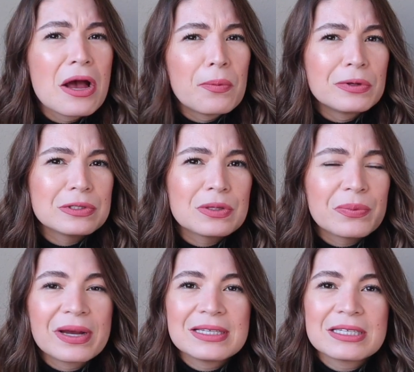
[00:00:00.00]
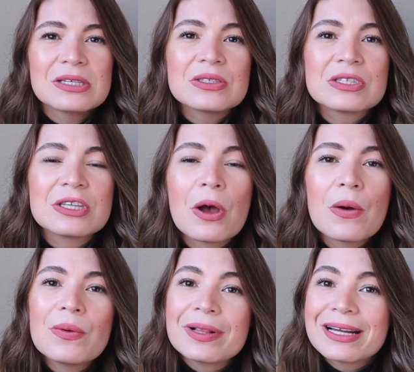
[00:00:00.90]
will surprise you.
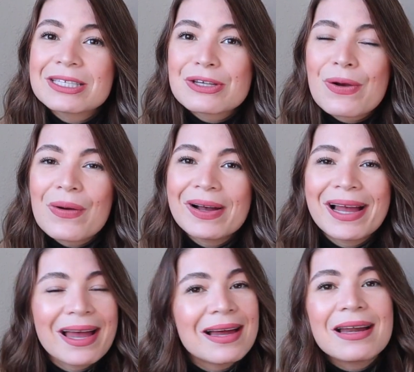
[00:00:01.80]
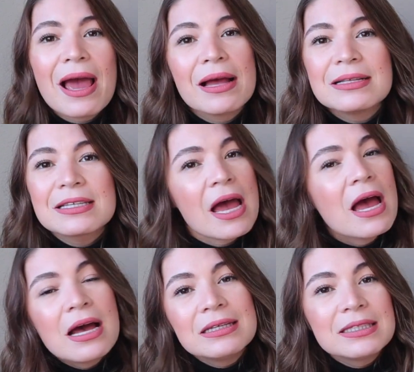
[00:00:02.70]
So let's go ahead and
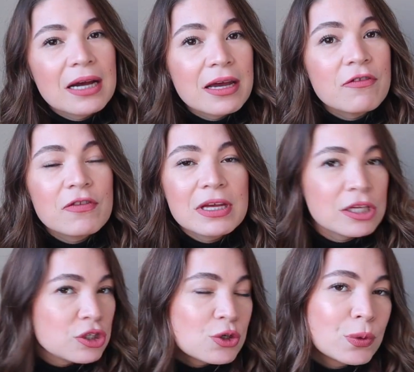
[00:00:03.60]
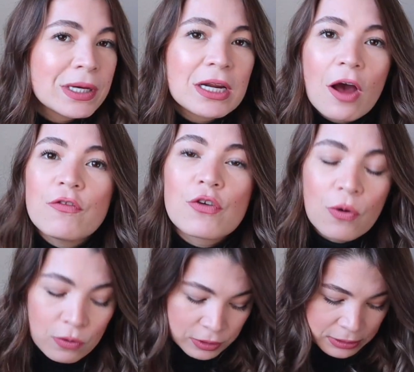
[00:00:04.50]
dive into it. Of
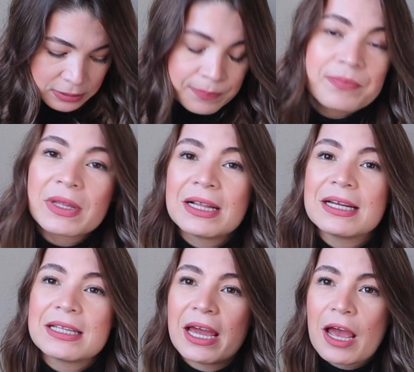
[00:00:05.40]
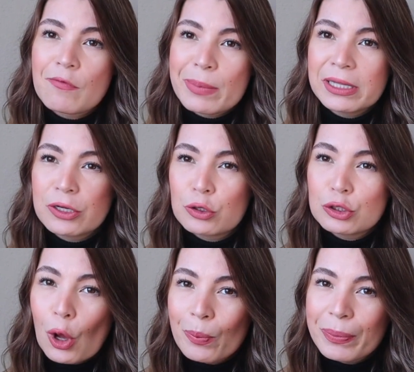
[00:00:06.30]
course, I have my little
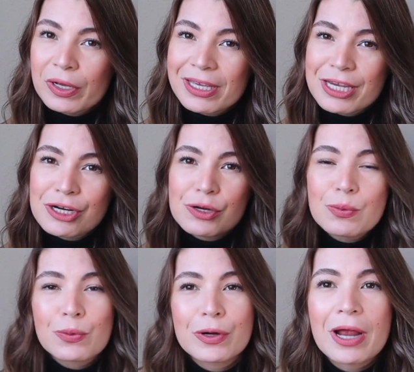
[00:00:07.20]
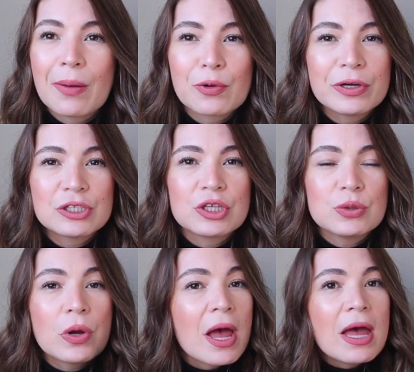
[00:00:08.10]
notebook here where I'm going
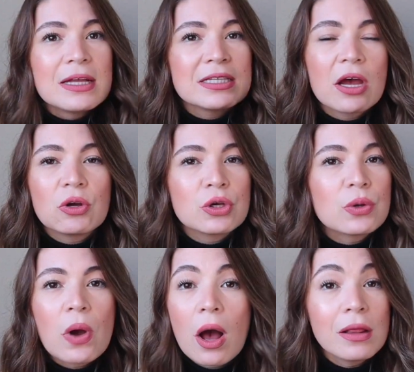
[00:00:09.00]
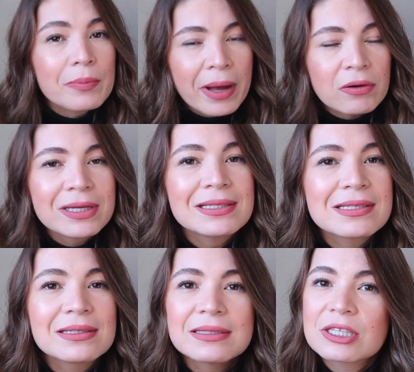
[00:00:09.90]
to tell you all about
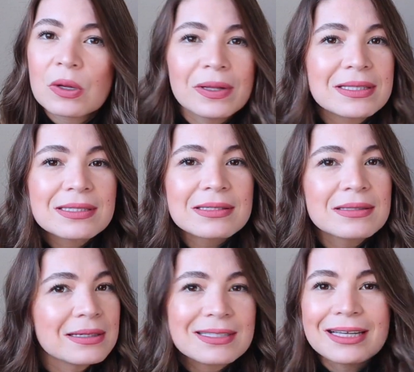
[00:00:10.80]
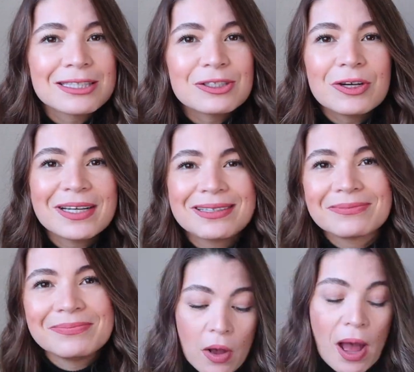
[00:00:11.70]
it. So let's get started.
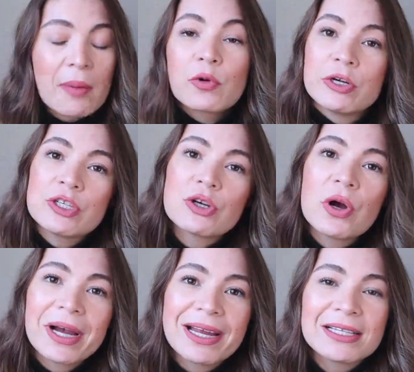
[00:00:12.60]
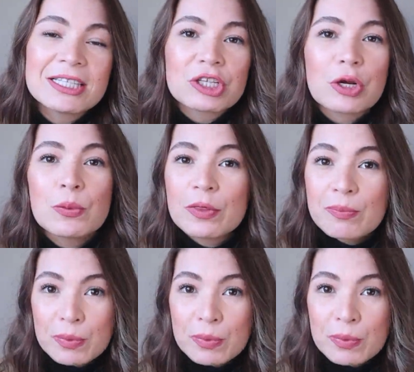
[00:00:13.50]
I'm going to go ahead and start with